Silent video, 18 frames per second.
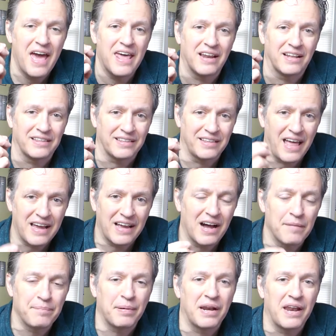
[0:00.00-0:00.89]
and a leg
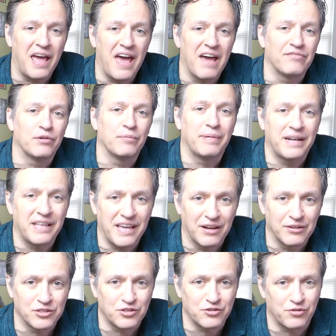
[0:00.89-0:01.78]
up on
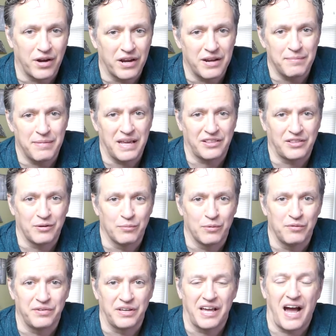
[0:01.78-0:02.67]
everybody else trying to make their
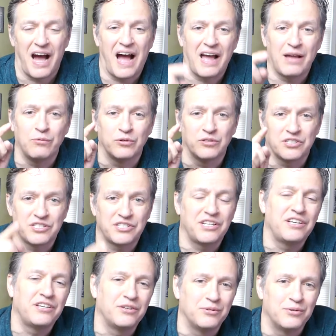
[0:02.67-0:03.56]
movie. I will
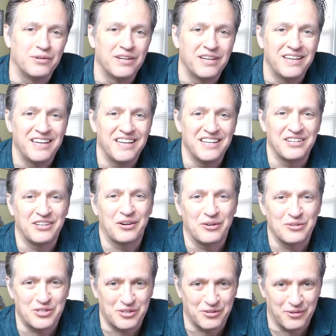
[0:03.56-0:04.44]
see you in
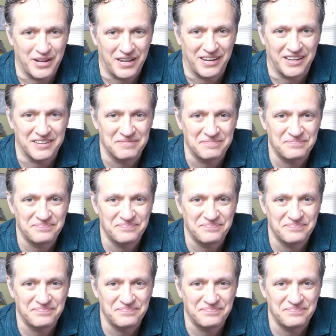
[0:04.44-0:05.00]
Costa Rica.